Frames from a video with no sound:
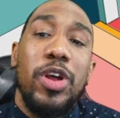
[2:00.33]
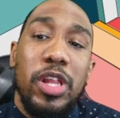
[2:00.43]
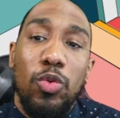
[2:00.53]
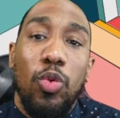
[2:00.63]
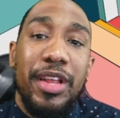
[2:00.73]

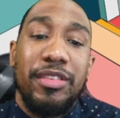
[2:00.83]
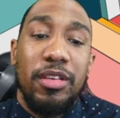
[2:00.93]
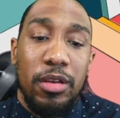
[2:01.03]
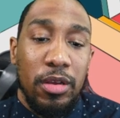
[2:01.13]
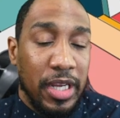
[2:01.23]
wanted to,
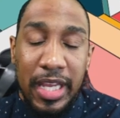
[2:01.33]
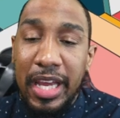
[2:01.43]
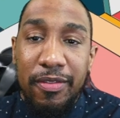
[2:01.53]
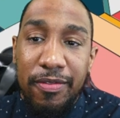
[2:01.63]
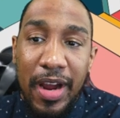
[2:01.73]
again,
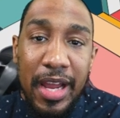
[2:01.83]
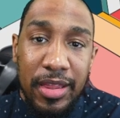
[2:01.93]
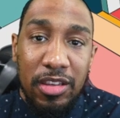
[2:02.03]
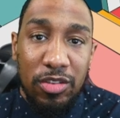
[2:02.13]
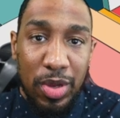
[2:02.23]
find these
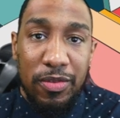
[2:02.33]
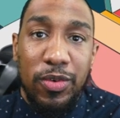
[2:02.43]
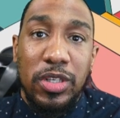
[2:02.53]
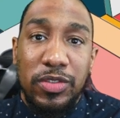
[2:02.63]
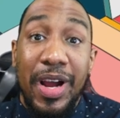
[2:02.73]
pitfalls,
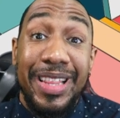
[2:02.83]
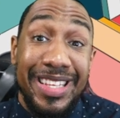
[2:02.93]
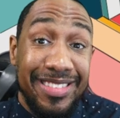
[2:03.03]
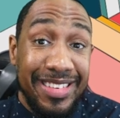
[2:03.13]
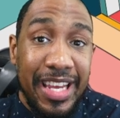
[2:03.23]
find these
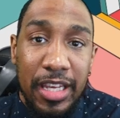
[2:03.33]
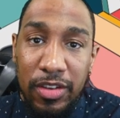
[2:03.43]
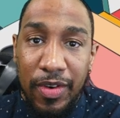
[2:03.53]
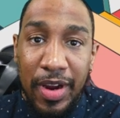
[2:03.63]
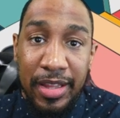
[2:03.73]
keys,
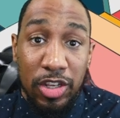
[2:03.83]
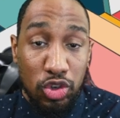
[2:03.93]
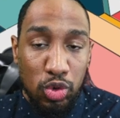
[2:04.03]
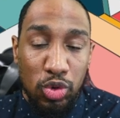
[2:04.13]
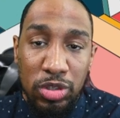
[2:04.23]
find the
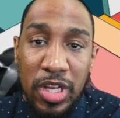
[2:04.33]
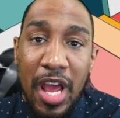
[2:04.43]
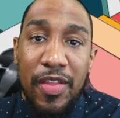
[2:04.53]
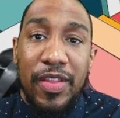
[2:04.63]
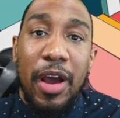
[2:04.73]
tools
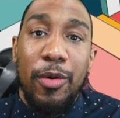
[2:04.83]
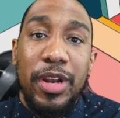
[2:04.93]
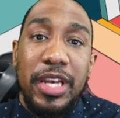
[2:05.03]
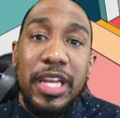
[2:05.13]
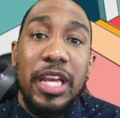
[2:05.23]
that I would
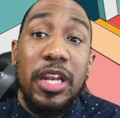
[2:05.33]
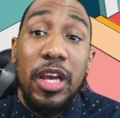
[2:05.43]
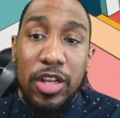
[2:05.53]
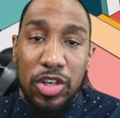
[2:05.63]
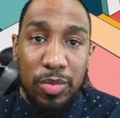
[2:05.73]
need
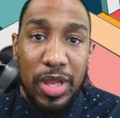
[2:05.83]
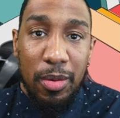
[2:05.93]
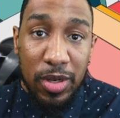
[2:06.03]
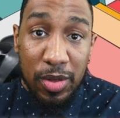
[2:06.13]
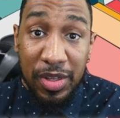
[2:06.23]
to be able to
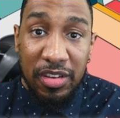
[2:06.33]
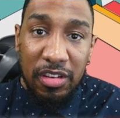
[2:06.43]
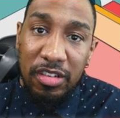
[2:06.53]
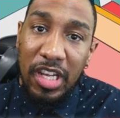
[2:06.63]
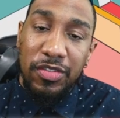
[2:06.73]
be
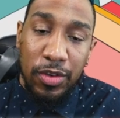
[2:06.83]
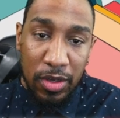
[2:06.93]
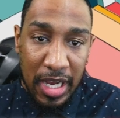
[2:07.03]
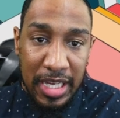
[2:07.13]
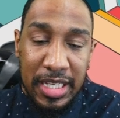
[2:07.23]
successful
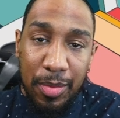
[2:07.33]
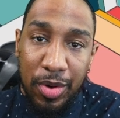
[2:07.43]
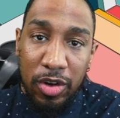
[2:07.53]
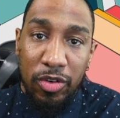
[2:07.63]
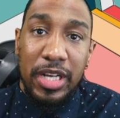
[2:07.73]
as I
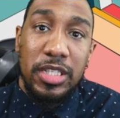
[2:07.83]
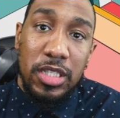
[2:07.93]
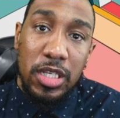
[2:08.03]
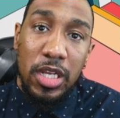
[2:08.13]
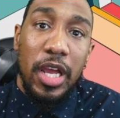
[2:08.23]
progress
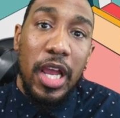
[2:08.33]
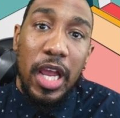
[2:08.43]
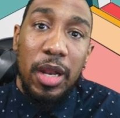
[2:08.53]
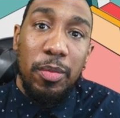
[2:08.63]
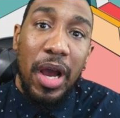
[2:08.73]
in
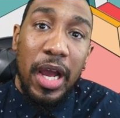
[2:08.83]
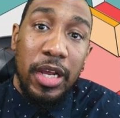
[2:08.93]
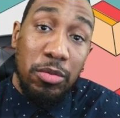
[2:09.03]
my